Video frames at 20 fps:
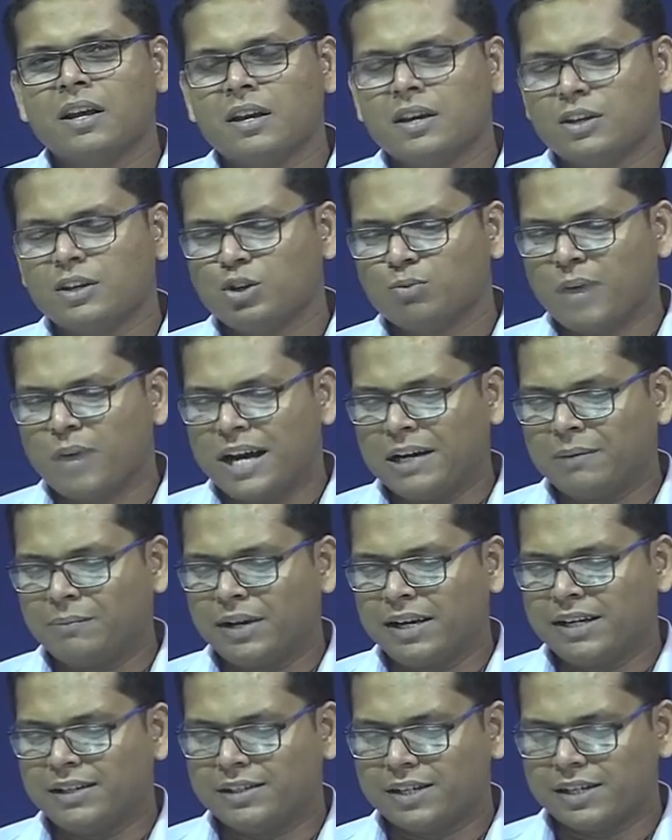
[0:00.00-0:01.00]
you might be
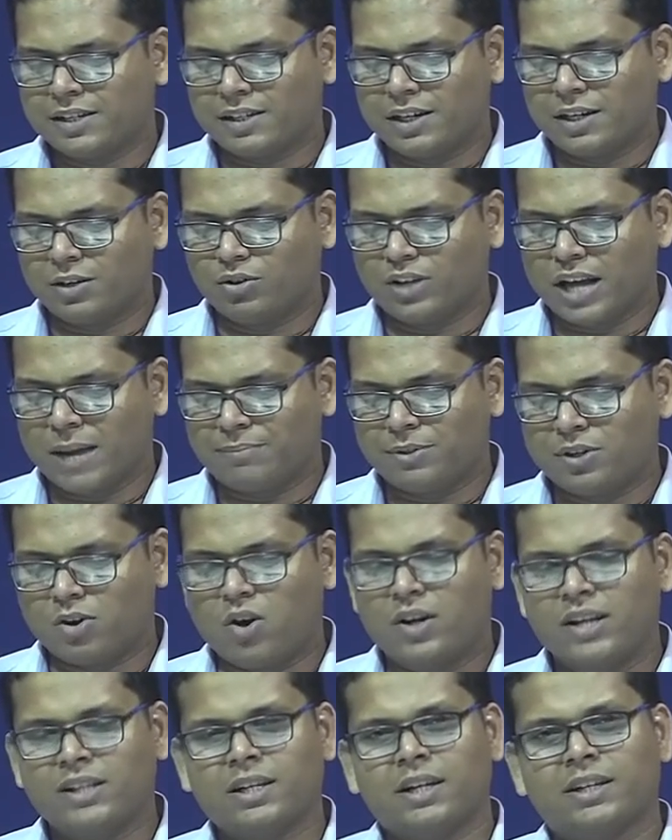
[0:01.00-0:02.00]
interested to capture
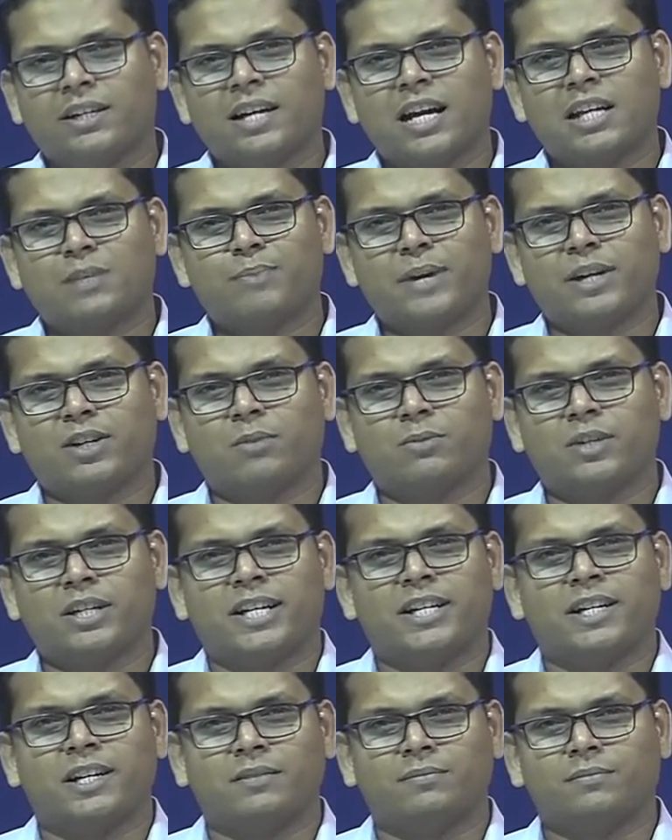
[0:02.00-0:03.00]
only certain aspect of the
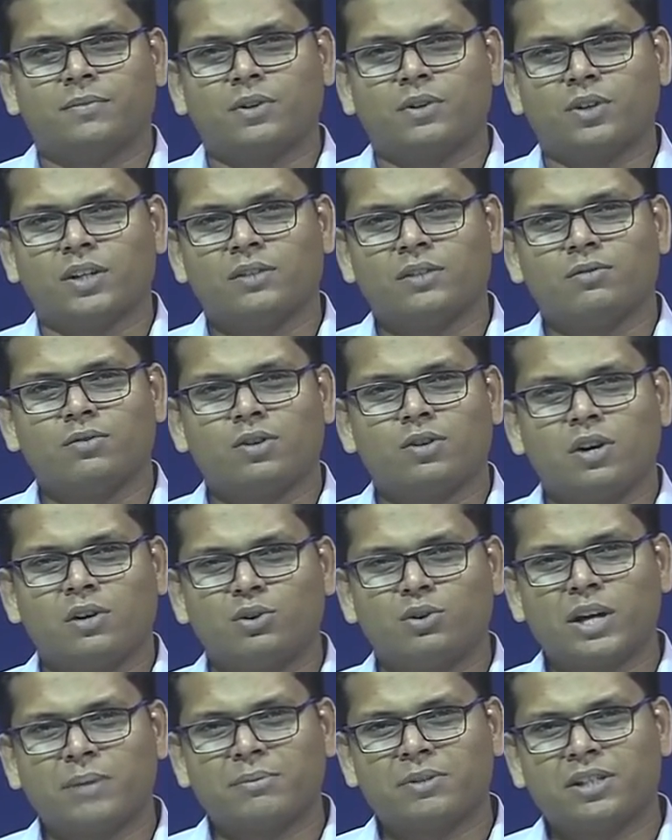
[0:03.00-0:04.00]
data. Okay, so you want to
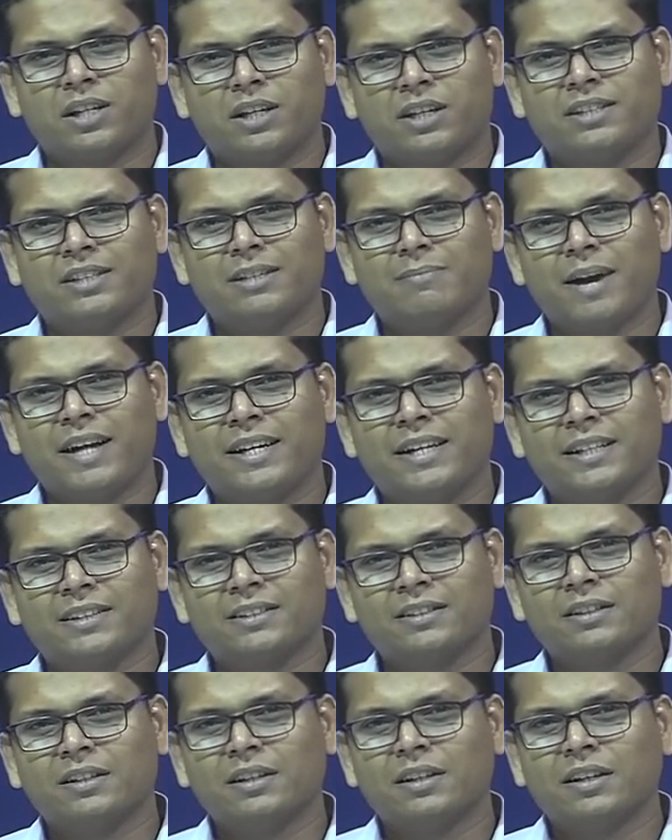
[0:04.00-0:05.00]
capture certain
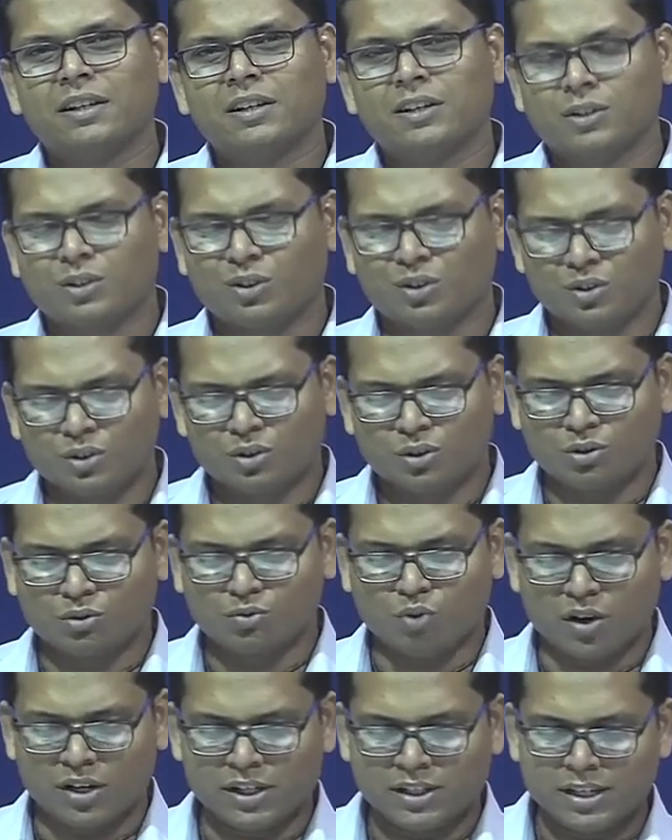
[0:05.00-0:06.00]
semantics. So
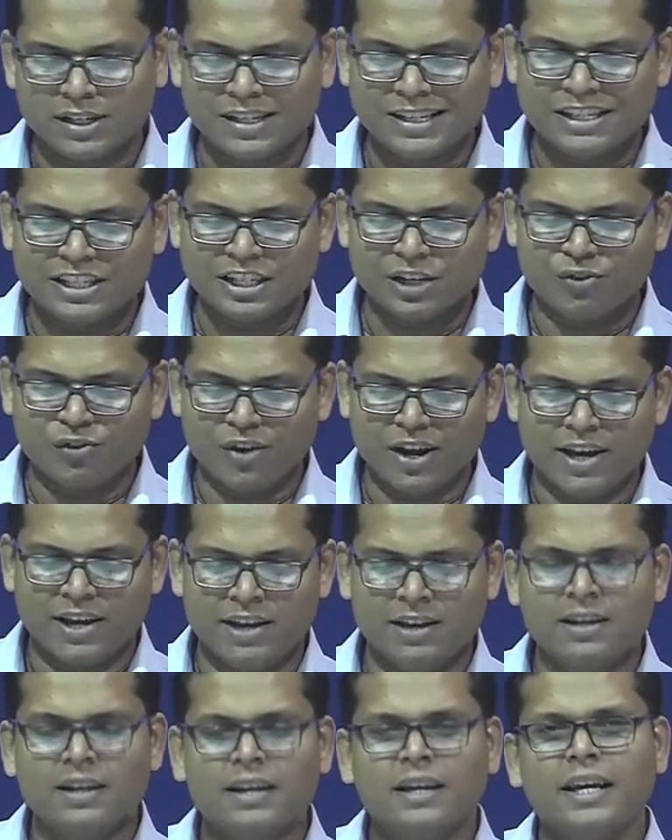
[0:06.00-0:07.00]
what is an easy way
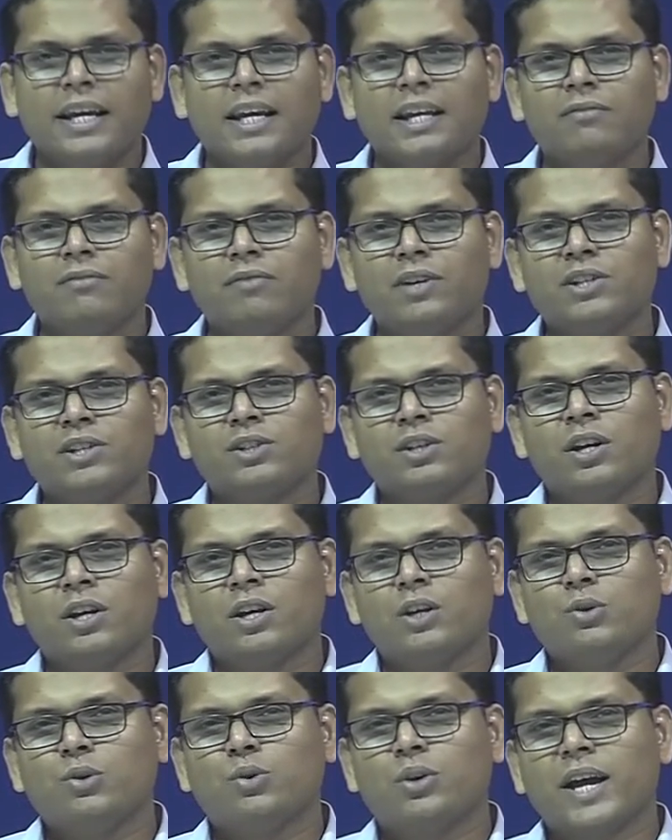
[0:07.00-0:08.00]
in which
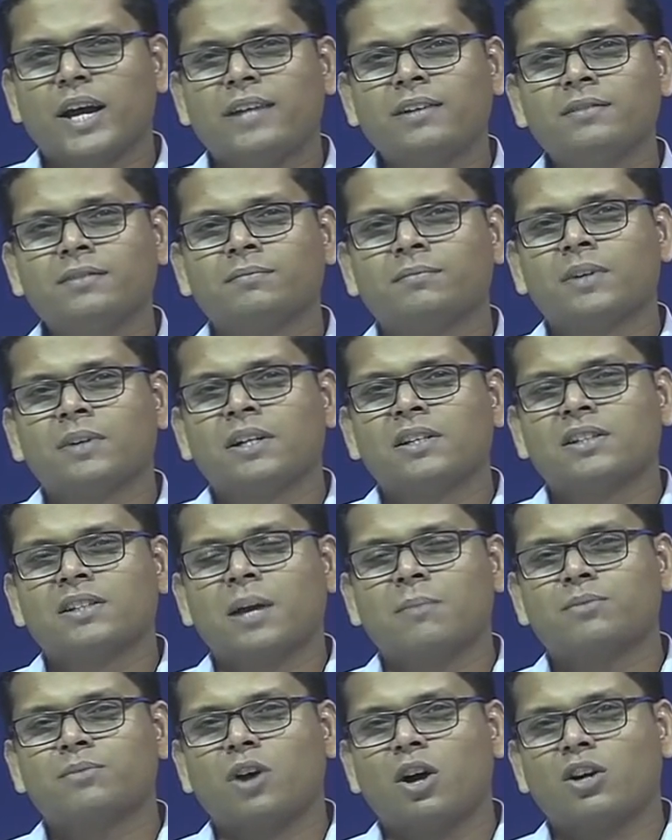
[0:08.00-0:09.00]
you can
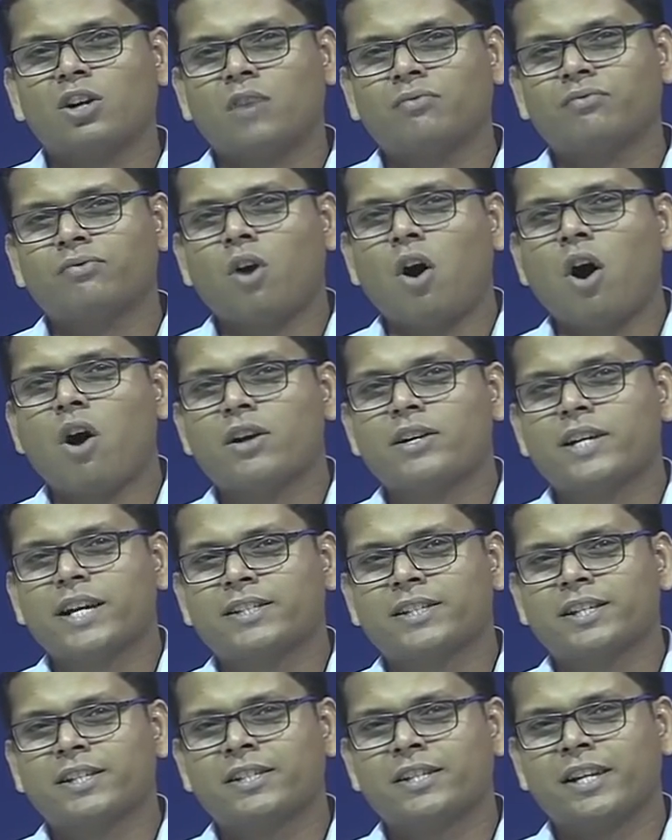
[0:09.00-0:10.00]
some sort of organize
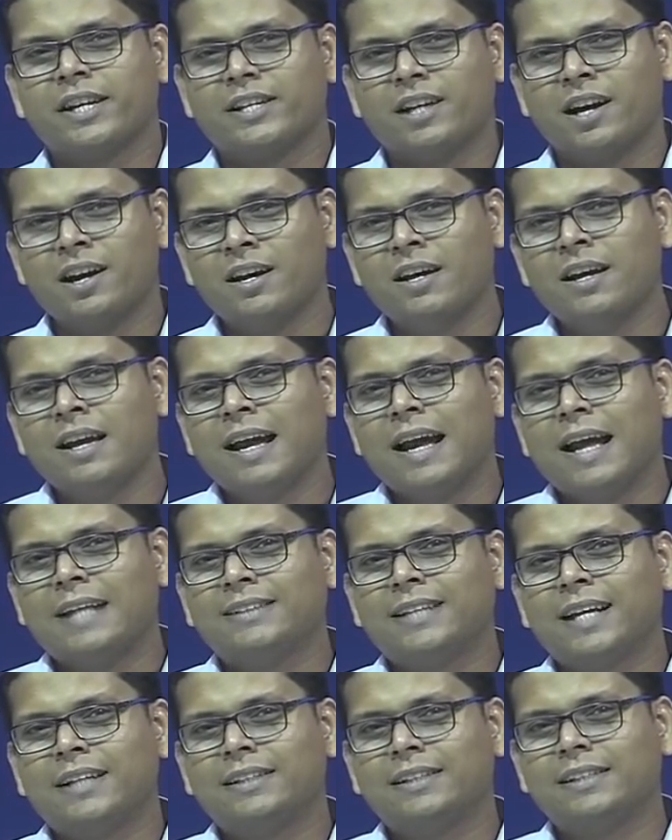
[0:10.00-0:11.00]
this data, and
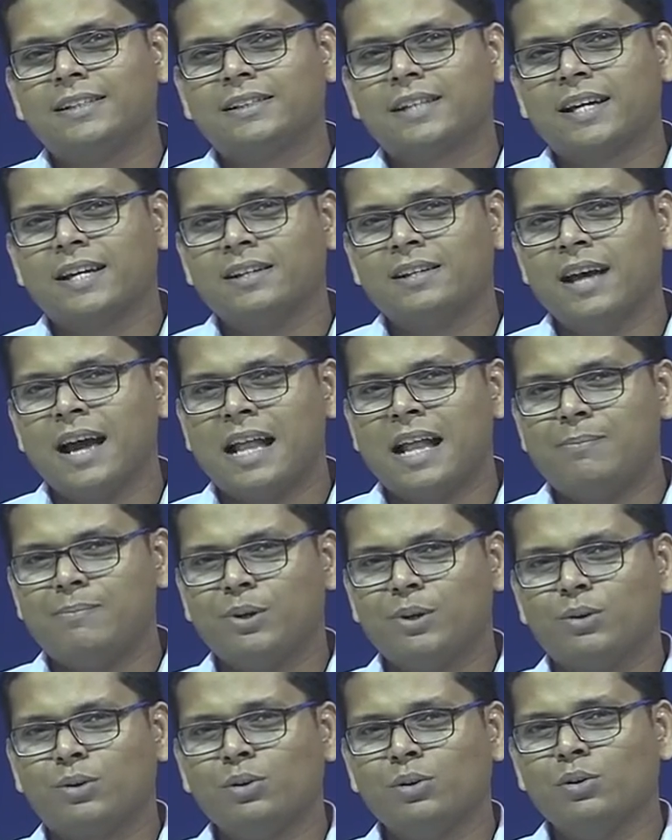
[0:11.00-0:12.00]
then this can help
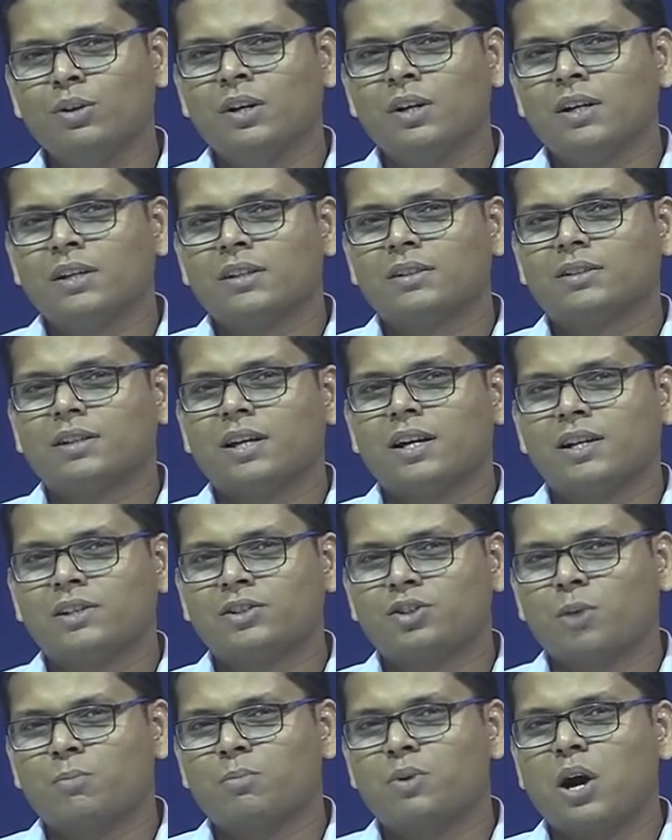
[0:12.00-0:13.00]
you to search
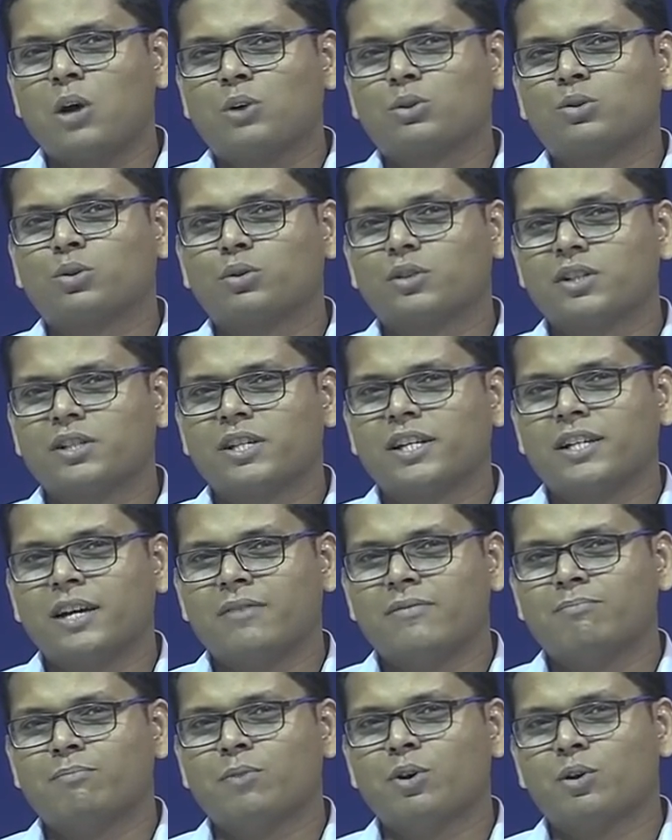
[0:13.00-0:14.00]
or browse through this data
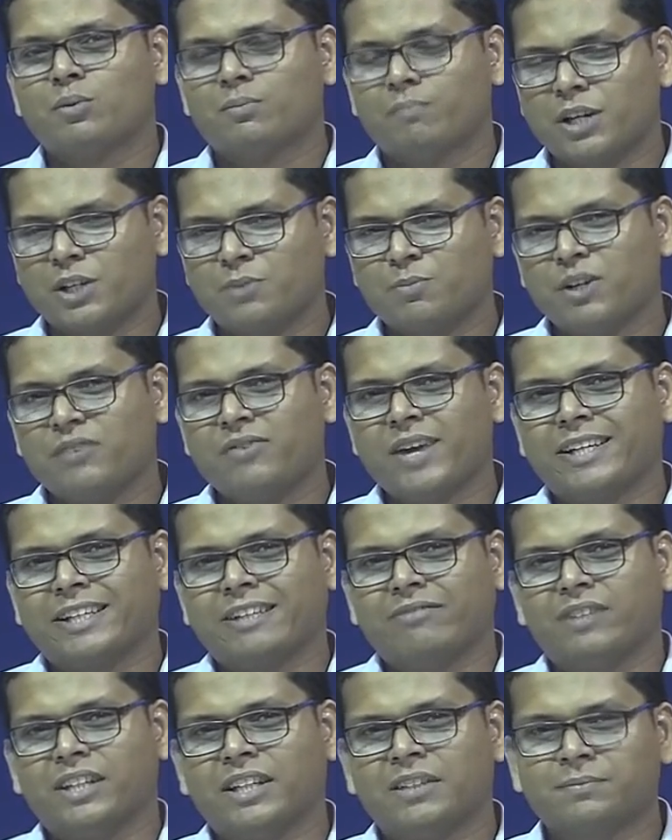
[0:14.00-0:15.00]
much more
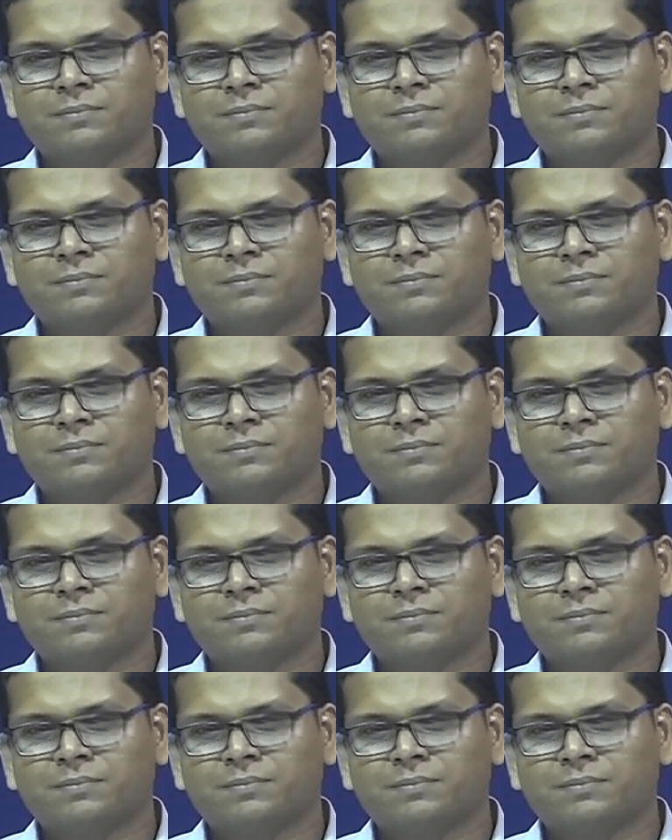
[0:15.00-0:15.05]
effectively.